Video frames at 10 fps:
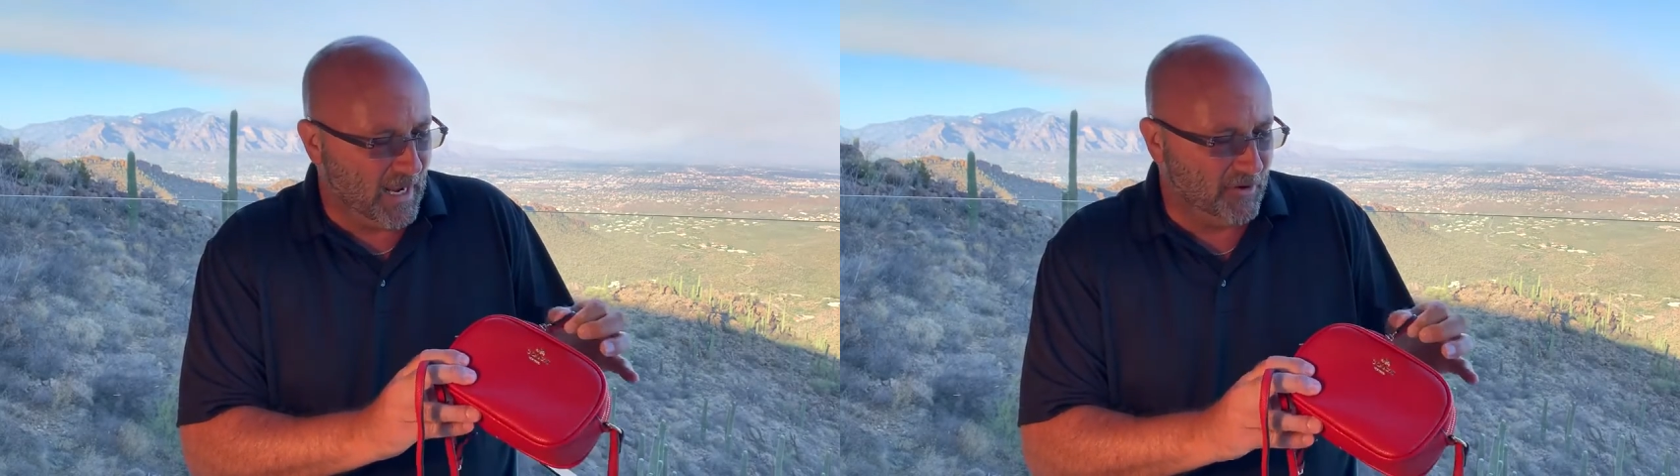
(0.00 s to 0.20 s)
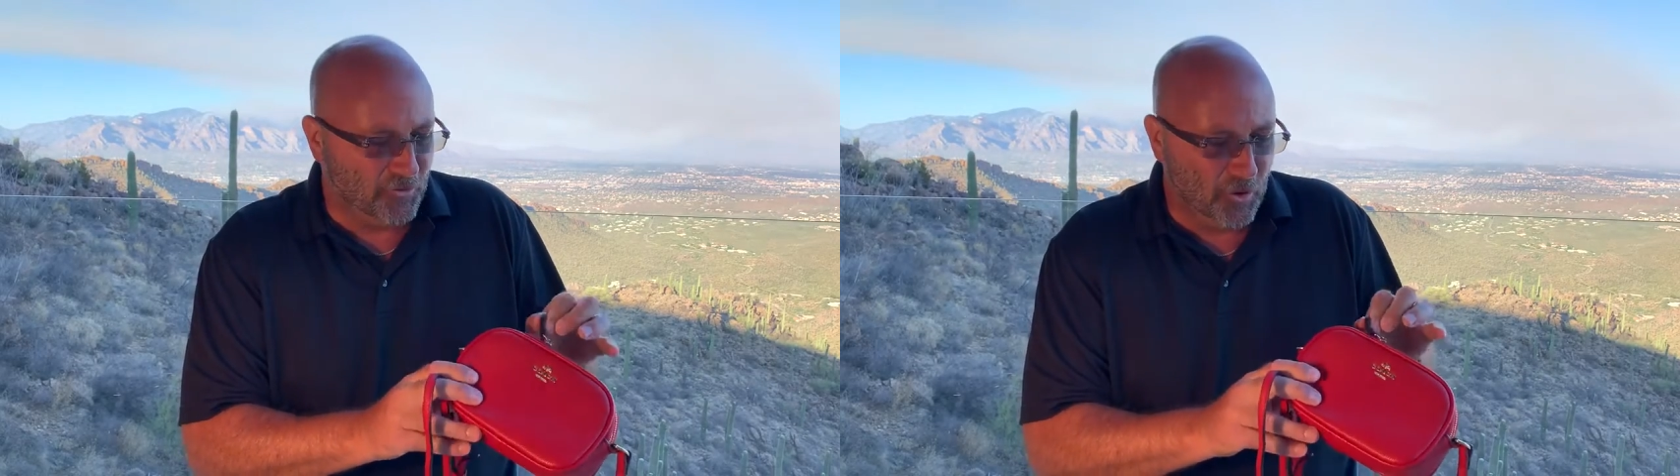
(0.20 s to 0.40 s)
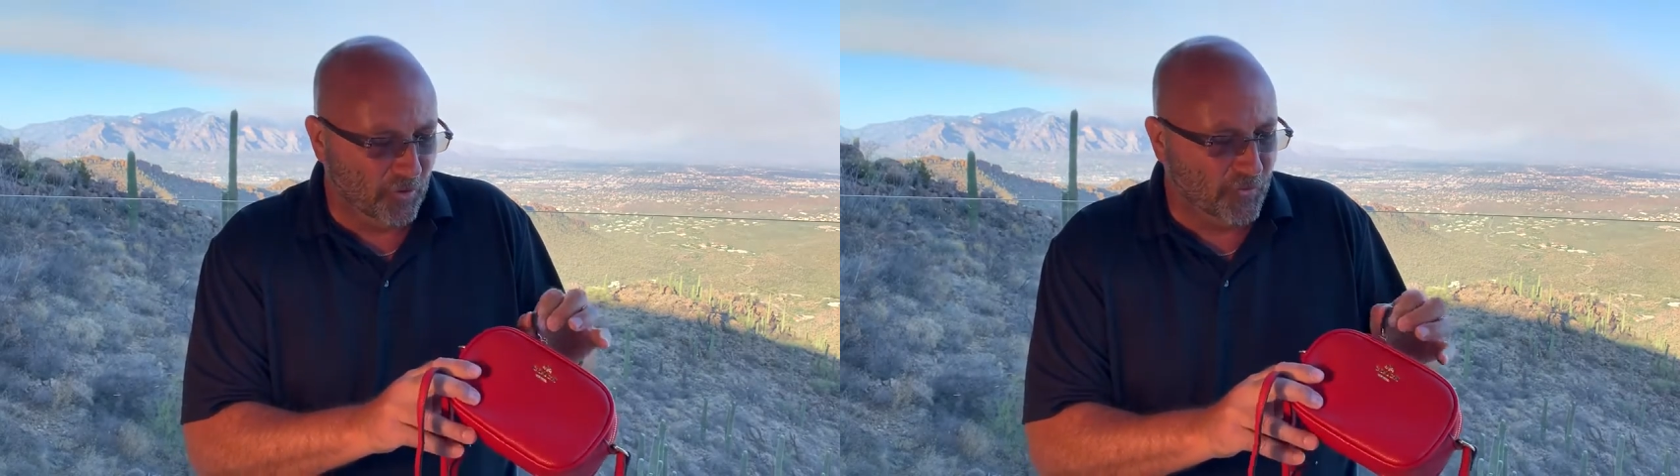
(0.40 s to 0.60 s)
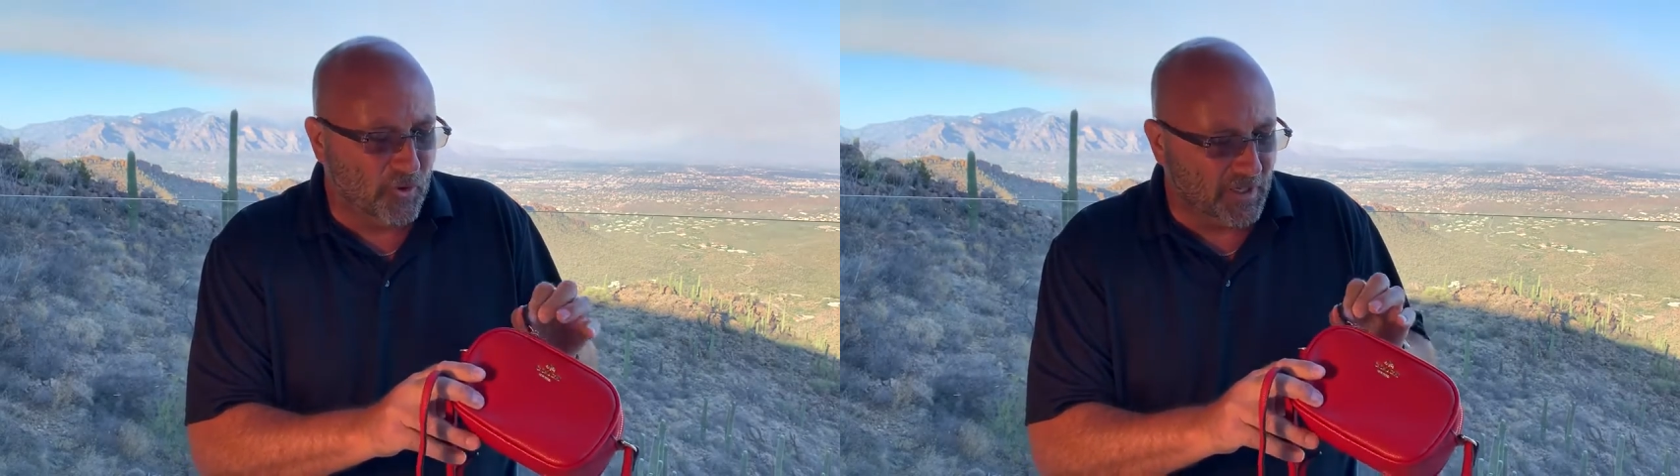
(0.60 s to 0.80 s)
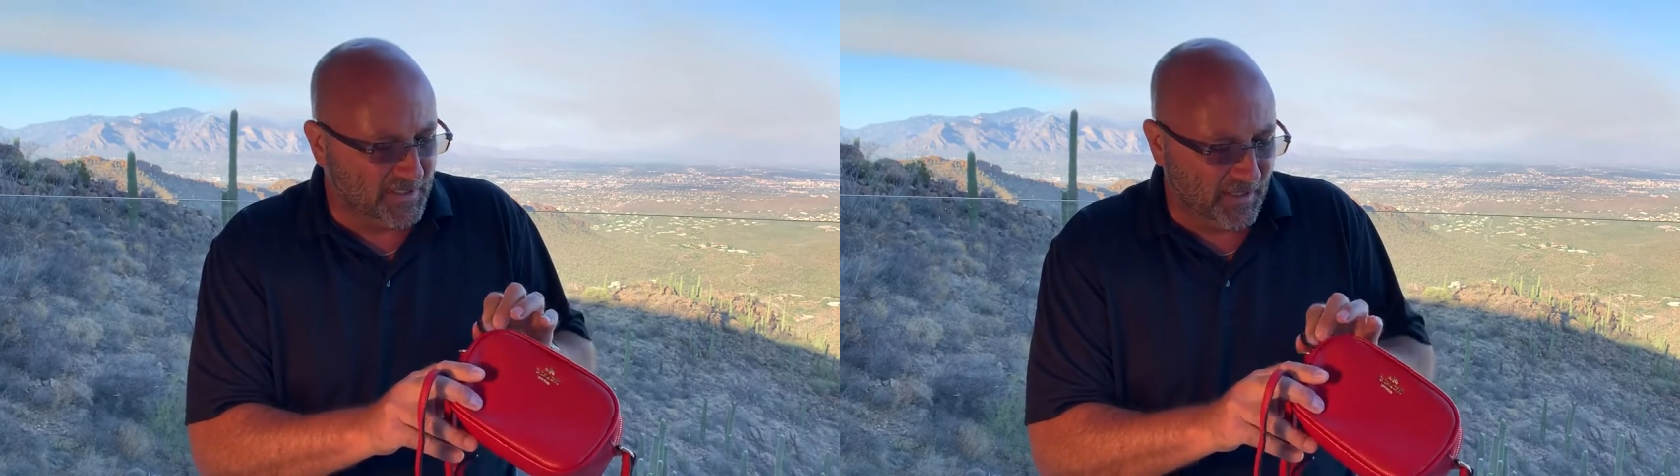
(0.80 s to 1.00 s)
I don't know if
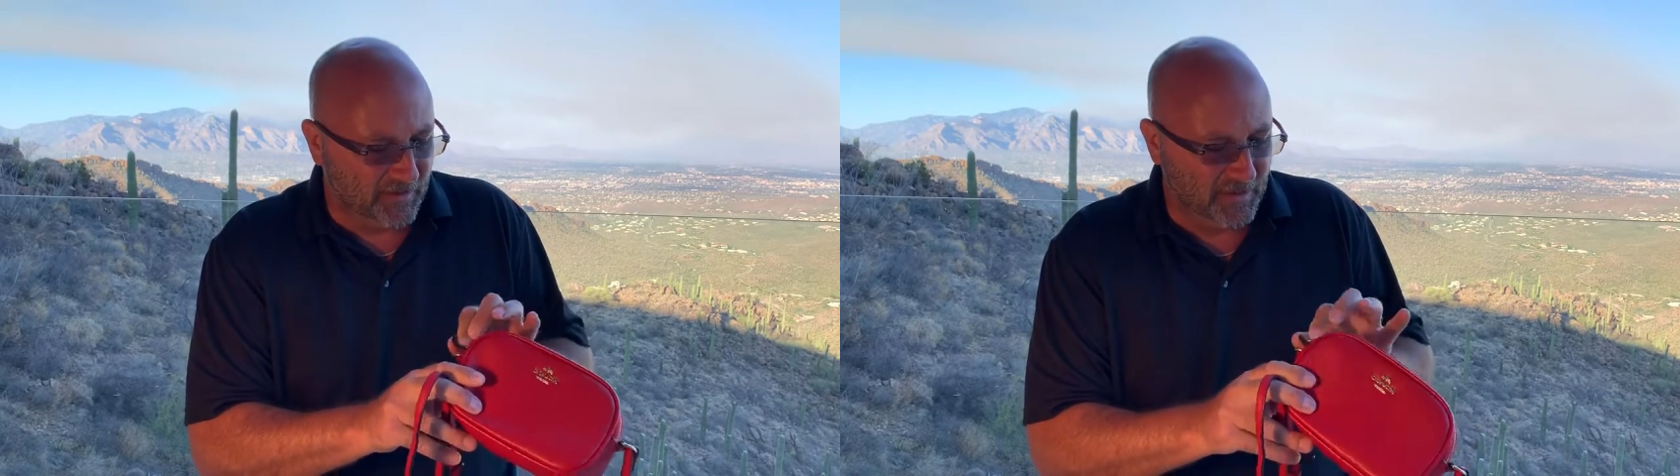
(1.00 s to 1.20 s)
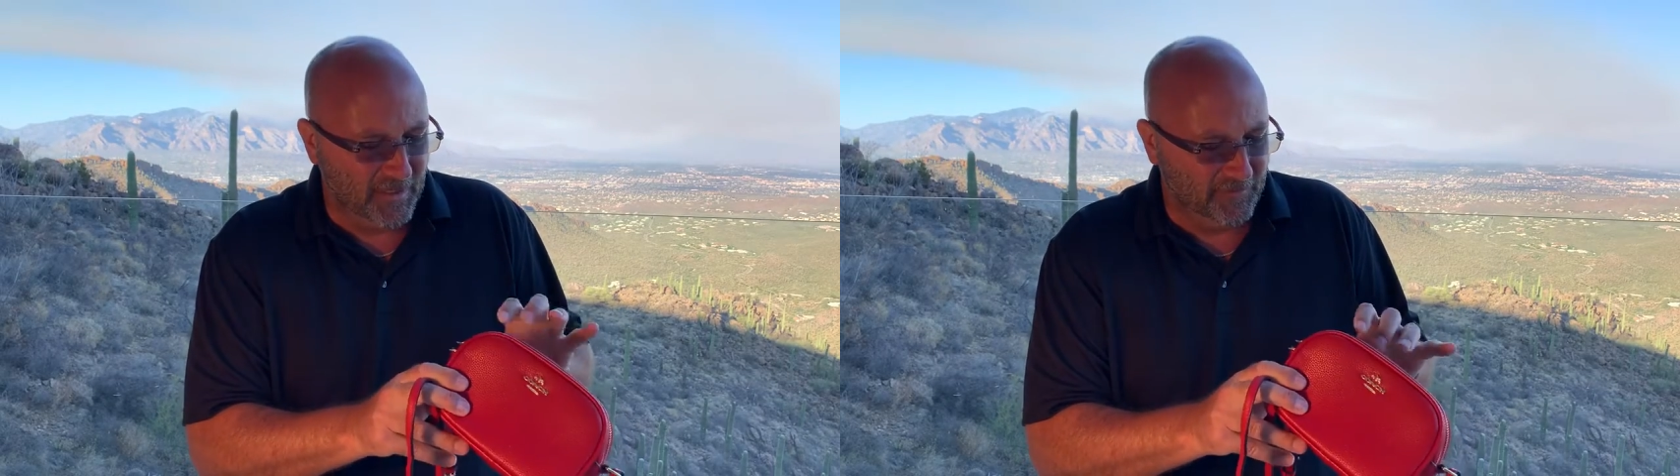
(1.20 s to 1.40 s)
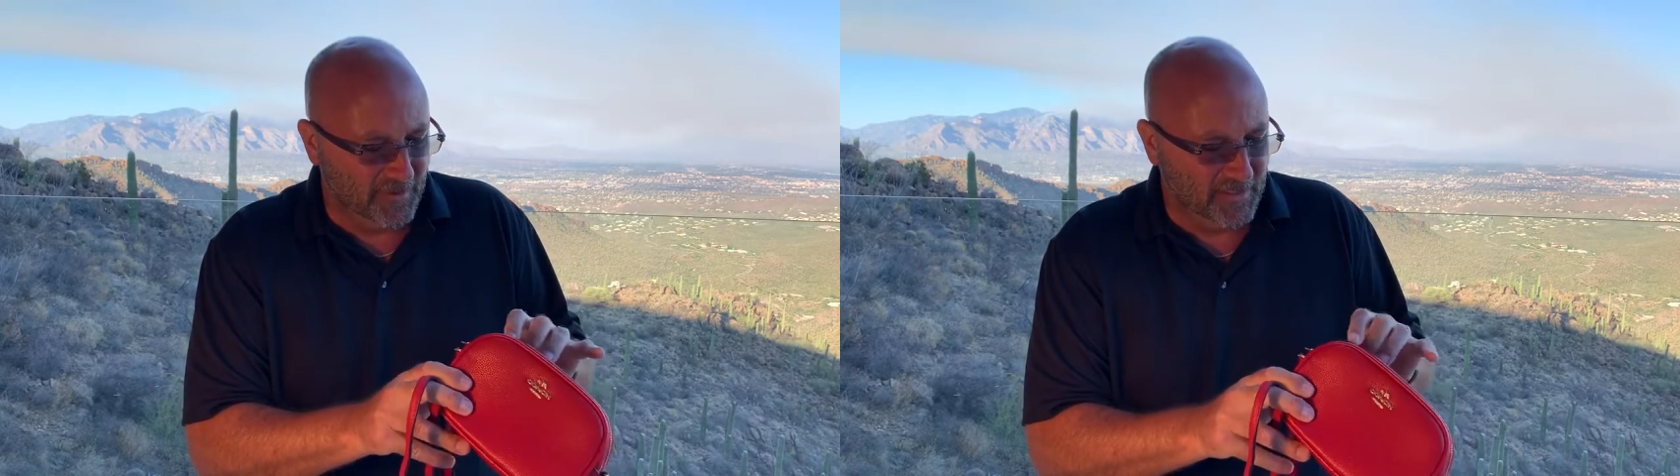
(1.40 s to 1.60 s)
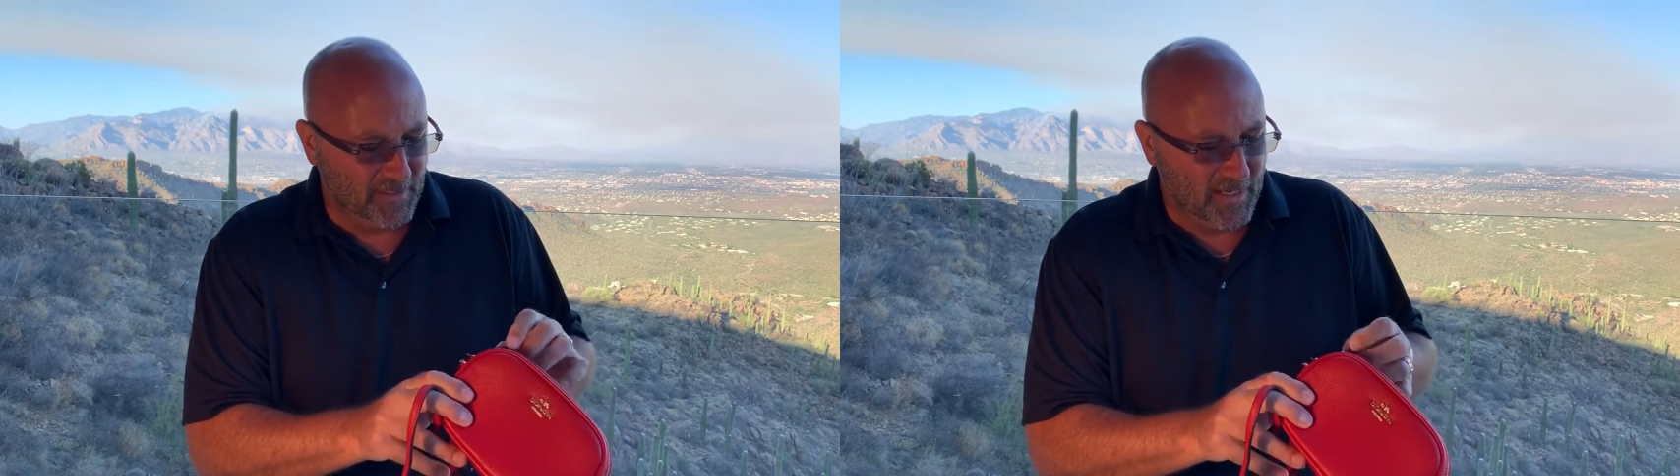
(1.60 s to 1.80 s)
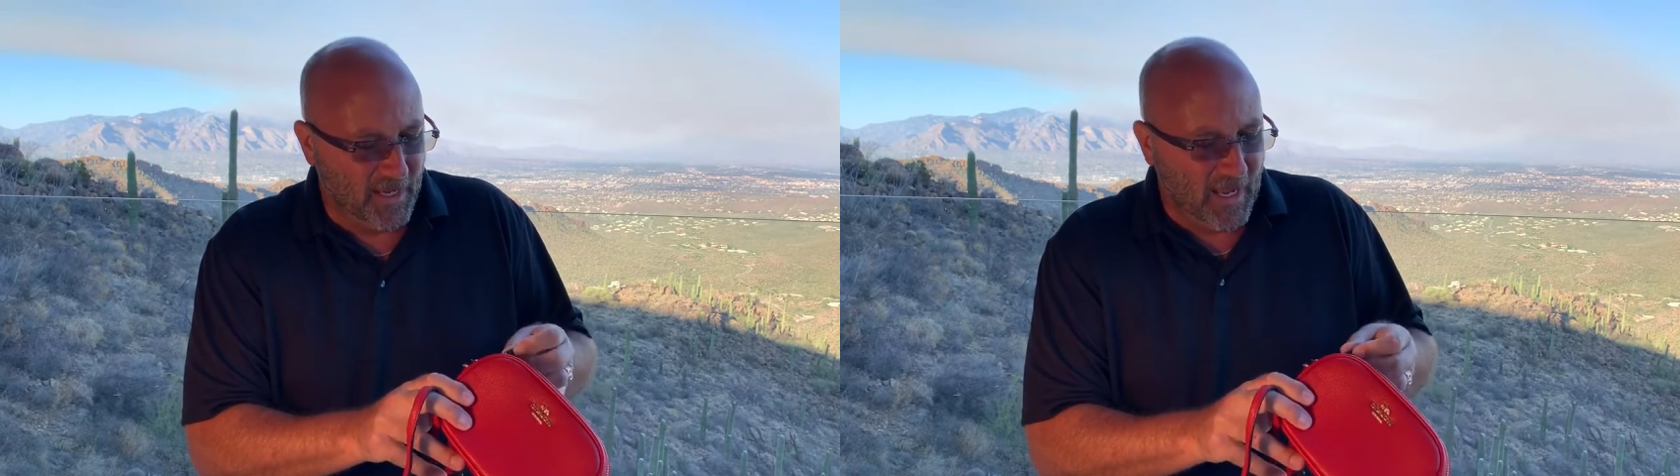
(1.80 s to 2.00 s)
you can tell the difference.